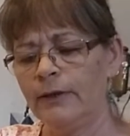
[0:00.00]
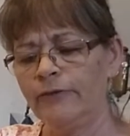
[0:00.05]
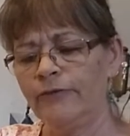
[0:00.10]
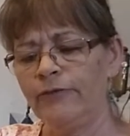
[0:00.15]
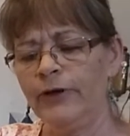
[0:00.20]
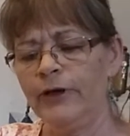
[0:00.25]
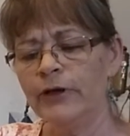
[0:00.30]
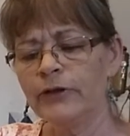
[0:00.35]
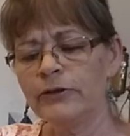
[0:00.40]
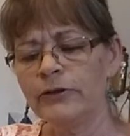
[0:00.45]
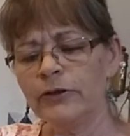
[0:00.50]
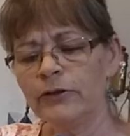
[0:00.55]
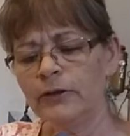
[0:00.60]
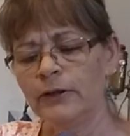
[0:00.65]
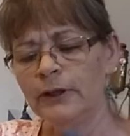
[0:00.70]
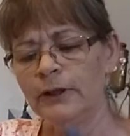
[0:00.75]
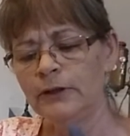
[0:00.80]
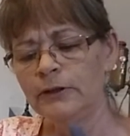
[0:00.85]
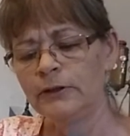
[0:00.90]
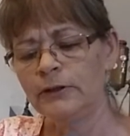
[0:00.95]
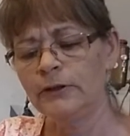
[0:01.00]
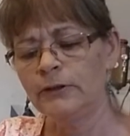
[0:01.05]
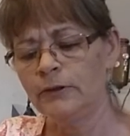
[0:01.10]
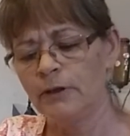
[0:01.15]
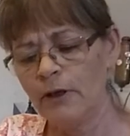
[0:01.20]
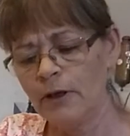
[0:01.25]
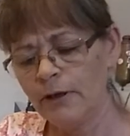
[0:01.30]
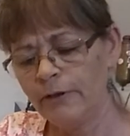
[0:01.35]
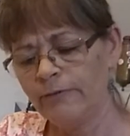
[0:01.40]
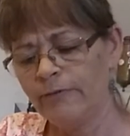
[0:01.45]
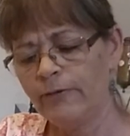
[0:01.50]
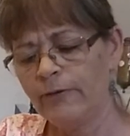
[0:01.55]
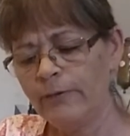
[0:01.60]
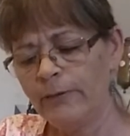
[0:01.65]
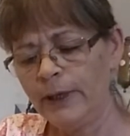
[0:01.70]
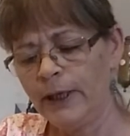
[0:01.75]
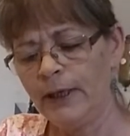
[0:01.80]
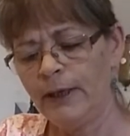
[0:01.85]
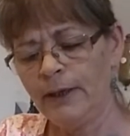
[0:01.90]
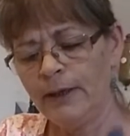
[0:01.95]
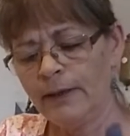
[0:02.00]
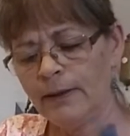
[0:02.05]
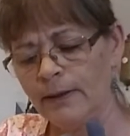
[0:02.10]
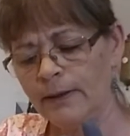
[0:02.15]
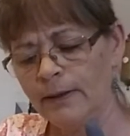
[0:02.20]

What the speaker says: Fingers are a little too long for me